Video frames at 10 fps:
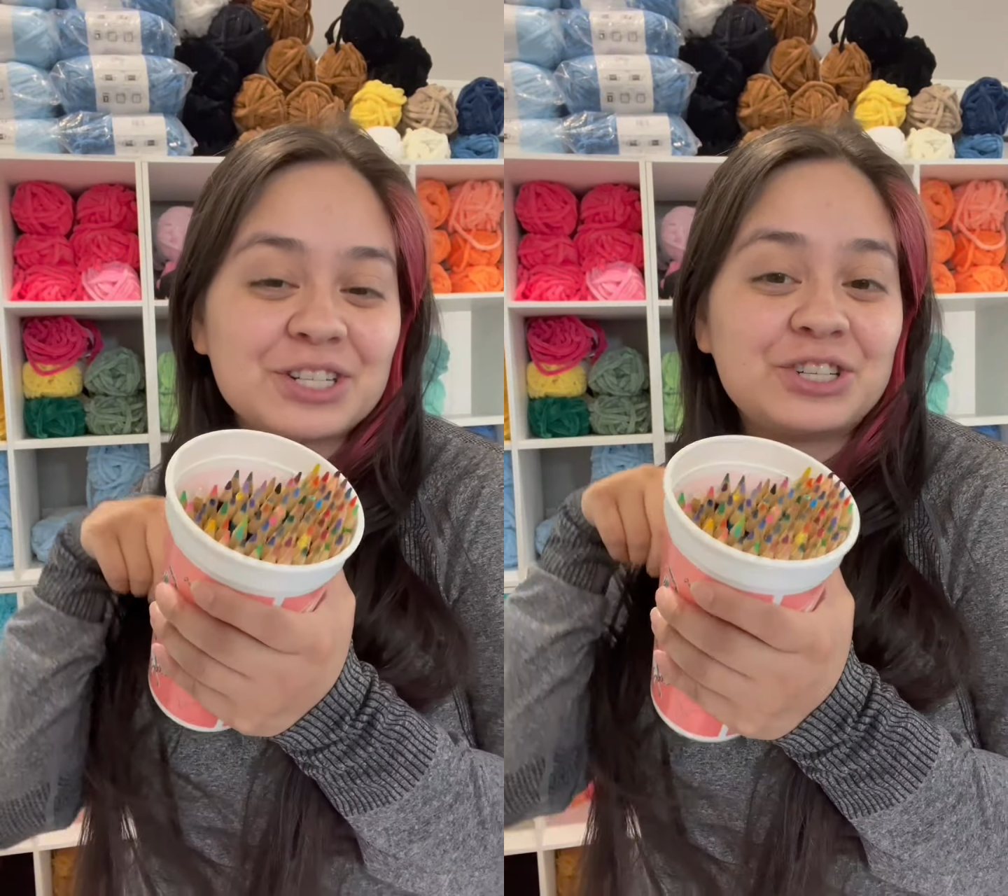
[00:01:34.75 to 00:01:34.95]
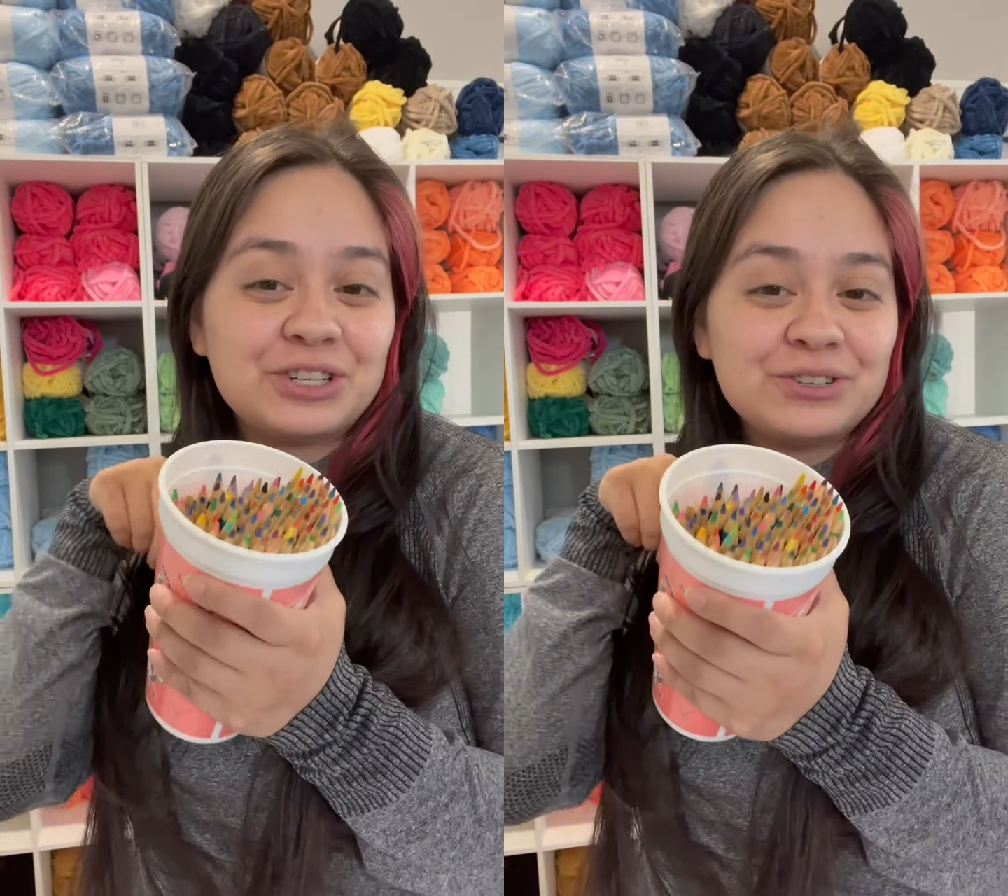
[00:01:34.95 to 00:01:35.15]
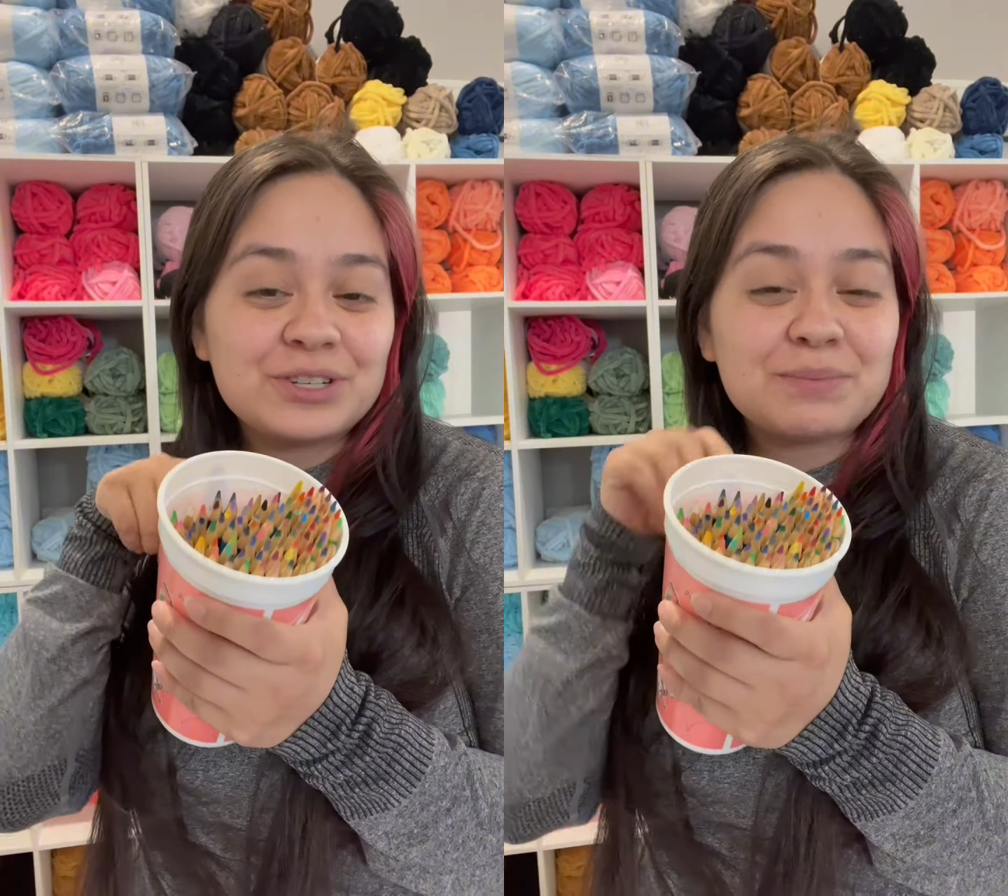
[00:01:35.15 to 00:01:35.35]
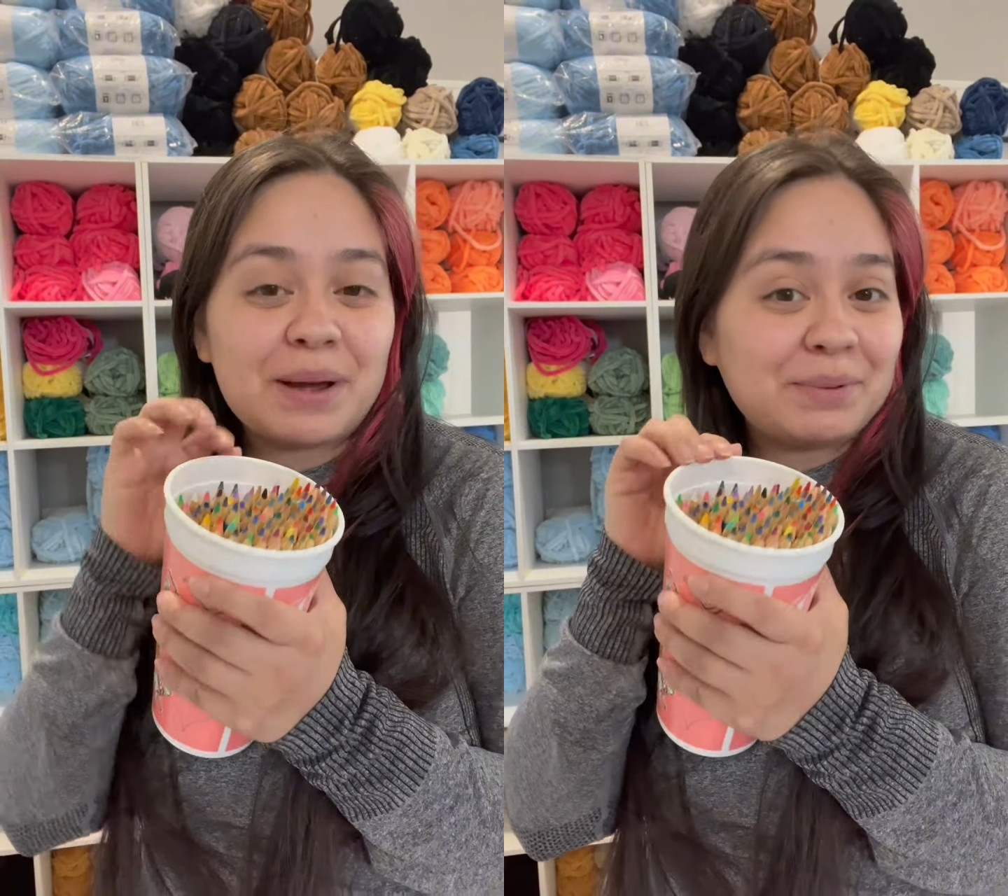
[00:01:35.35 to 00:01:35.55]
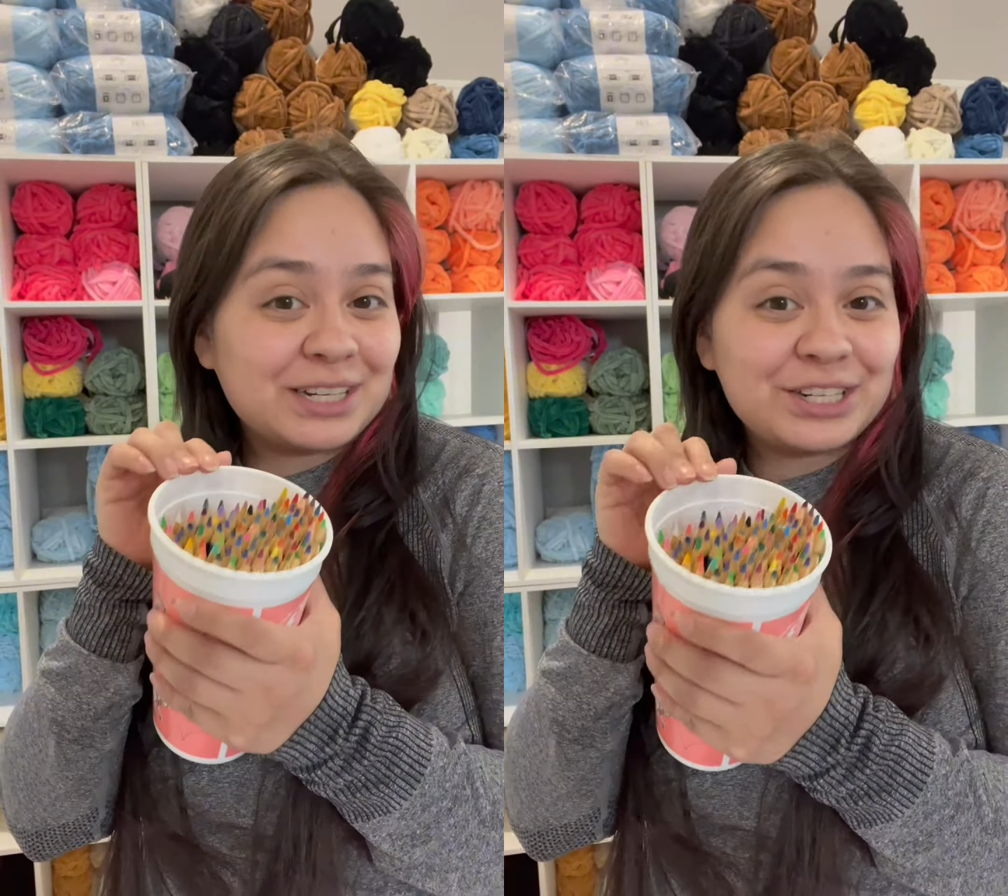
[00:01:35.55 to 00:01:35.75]
choose my
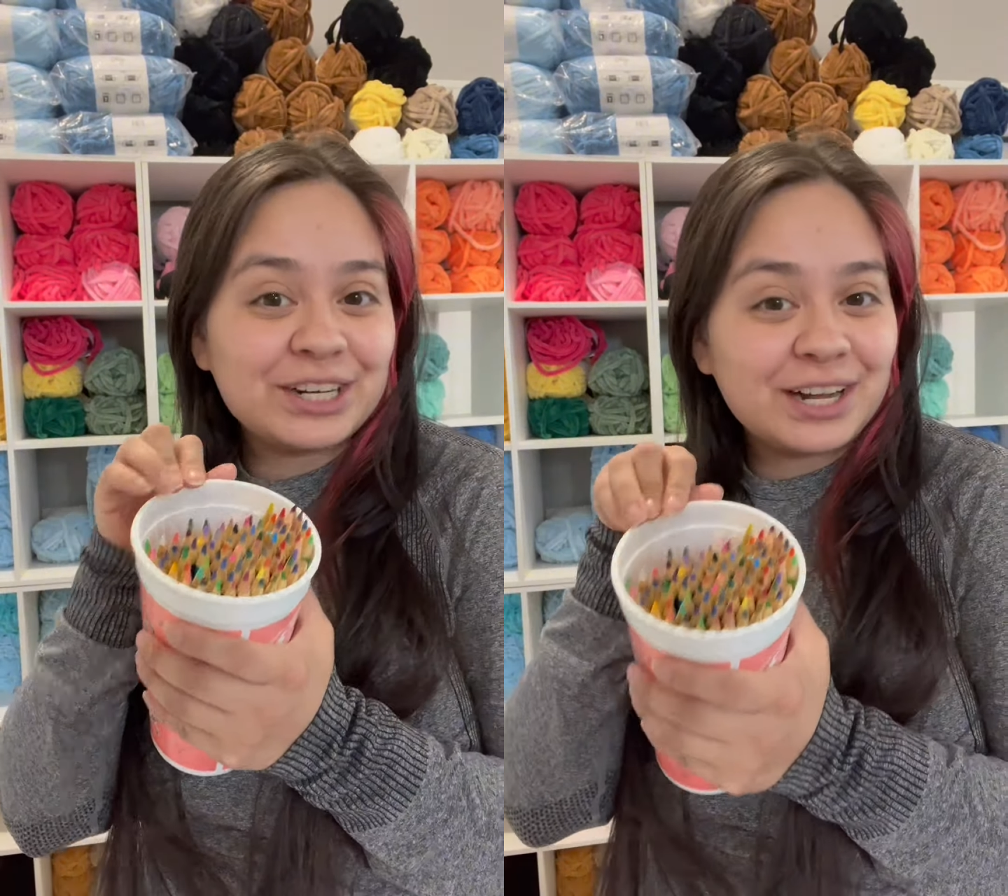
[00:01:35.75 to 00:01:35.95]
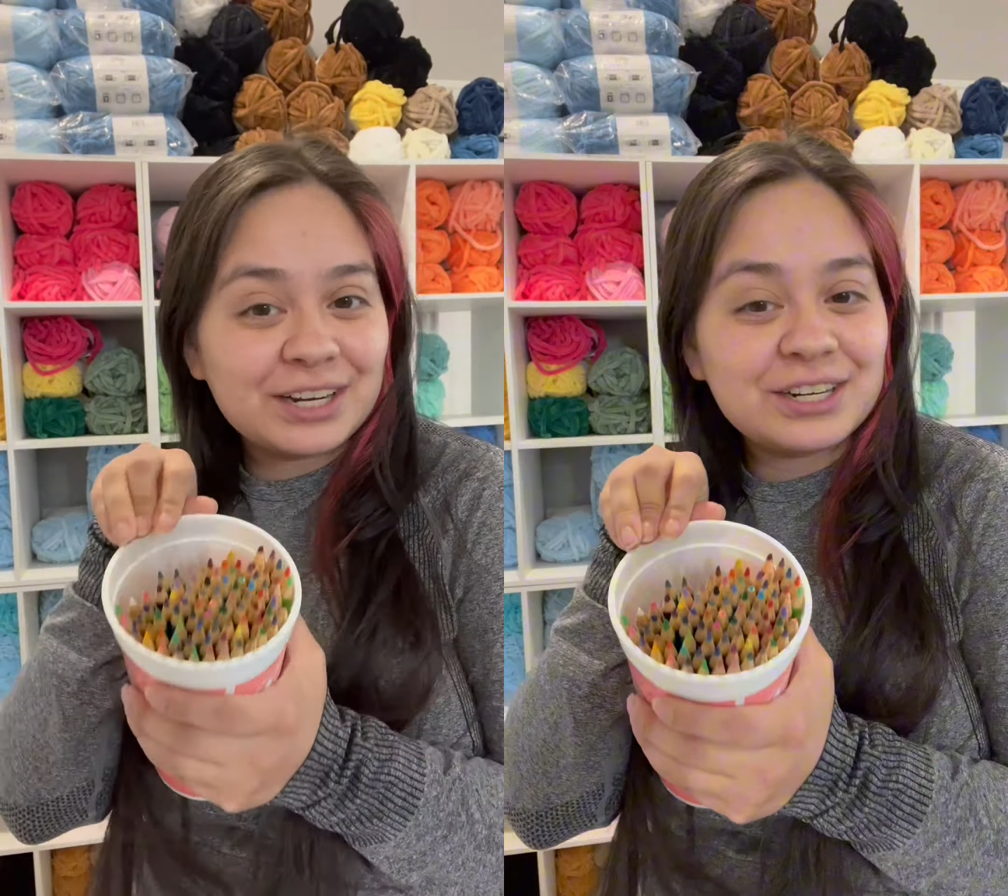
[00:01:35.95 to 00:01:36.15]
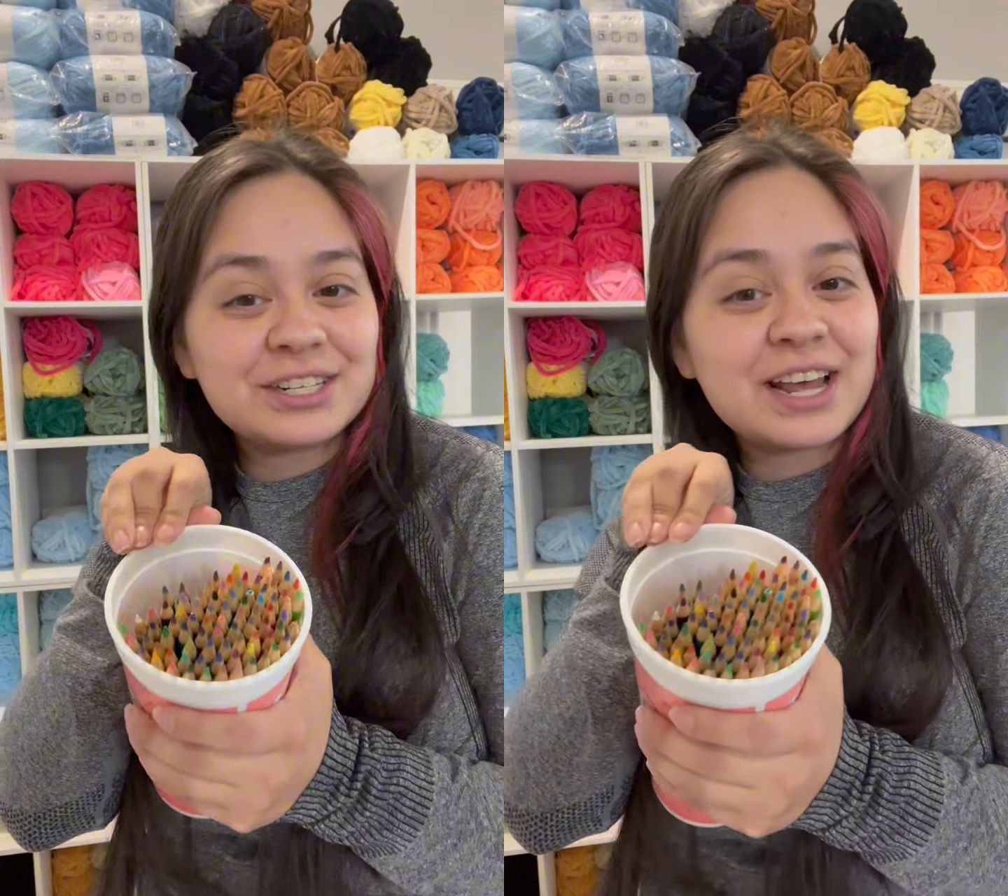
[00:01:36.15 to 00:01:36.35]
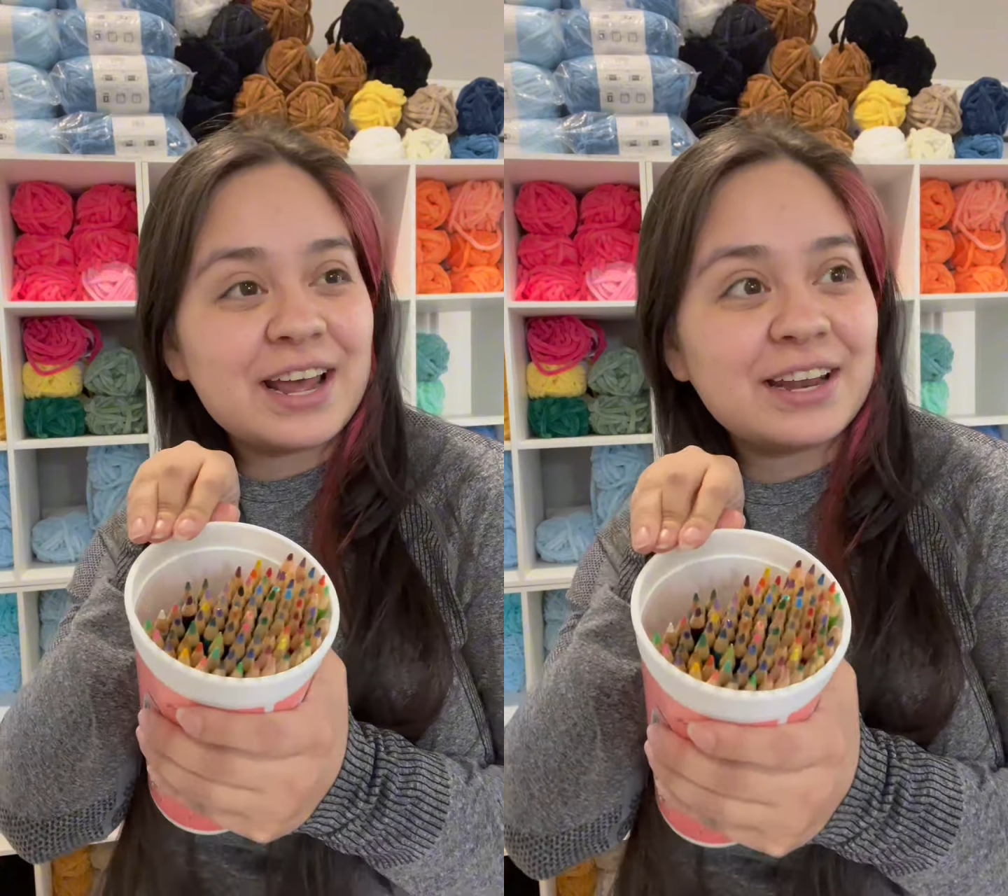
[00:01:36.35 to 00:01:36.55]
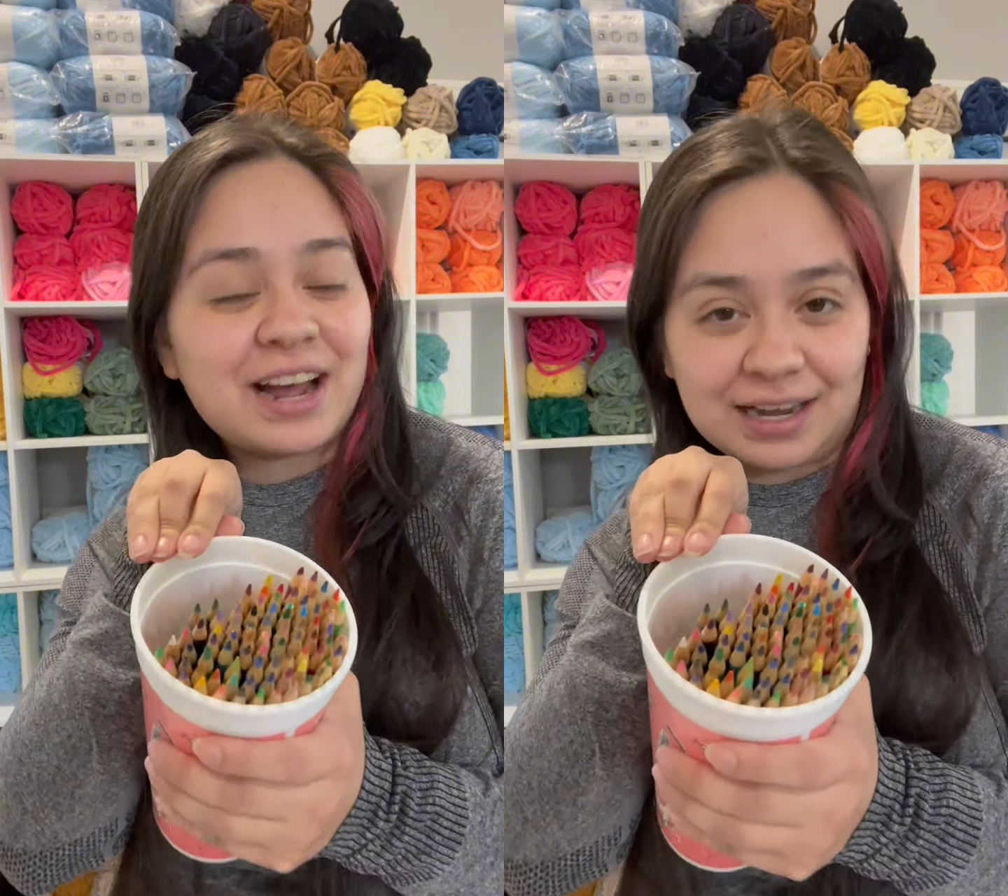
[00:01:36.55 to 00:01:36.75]
plushie colors
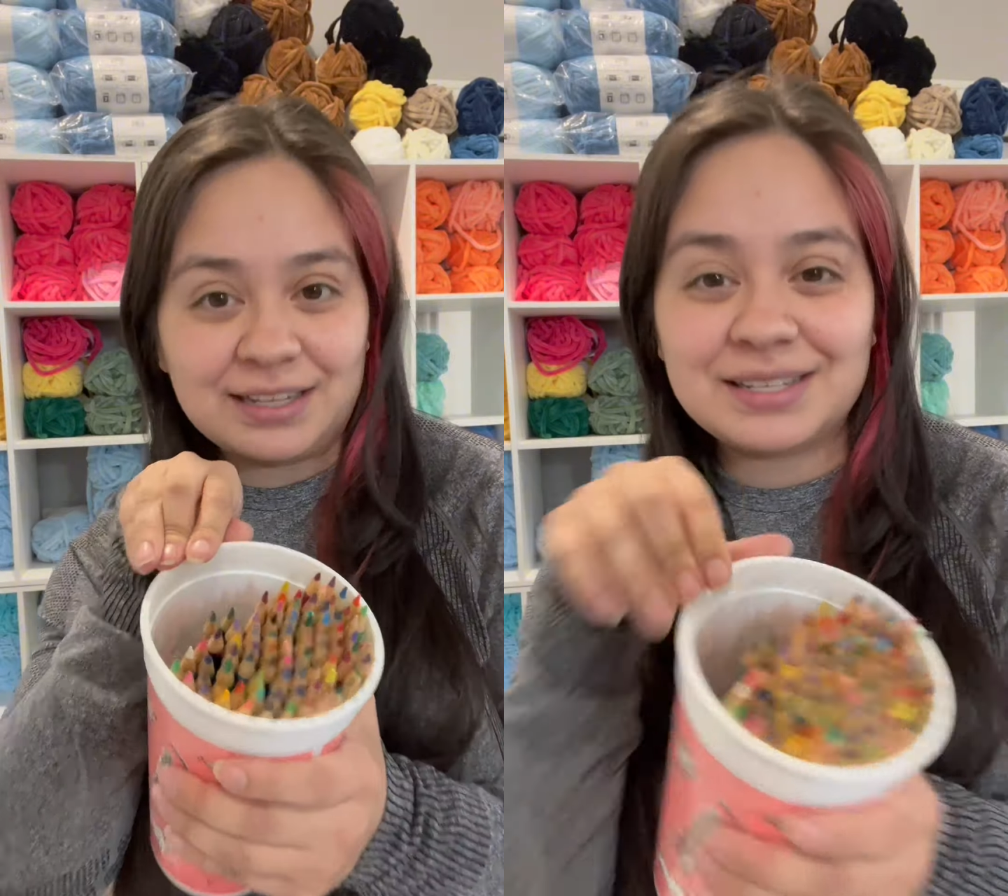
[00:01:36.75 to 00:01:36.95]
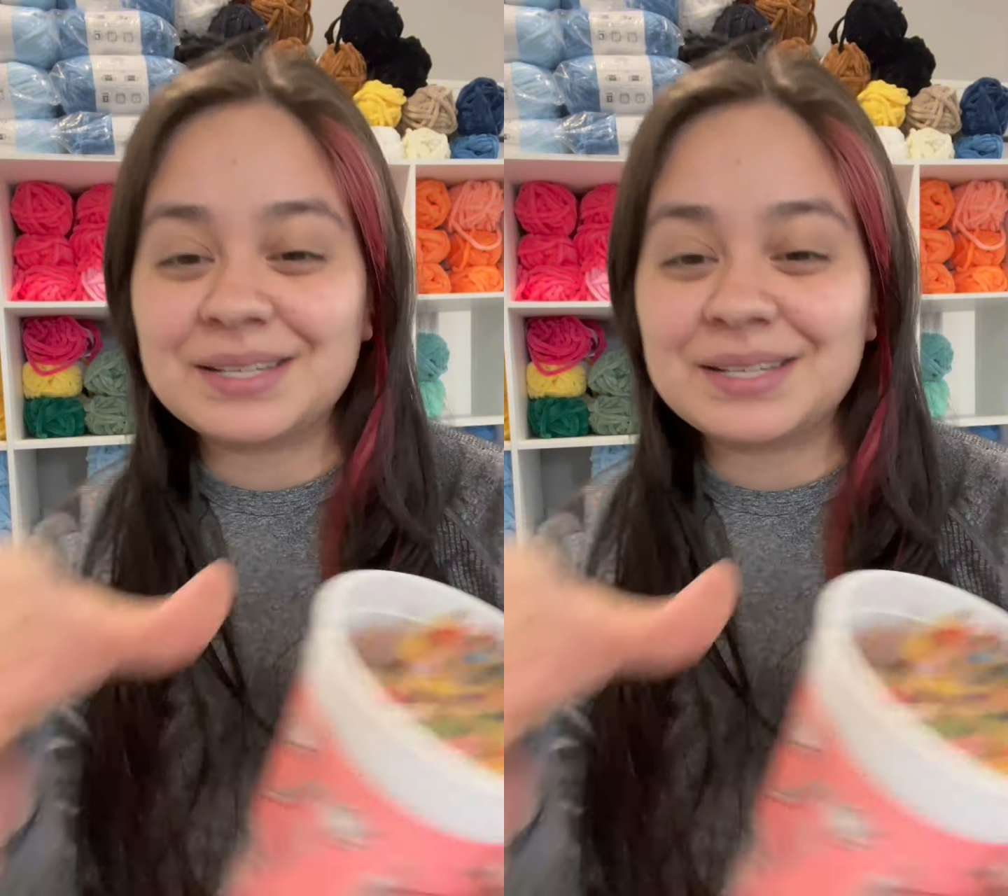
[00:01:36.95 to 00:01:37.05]
and eyes.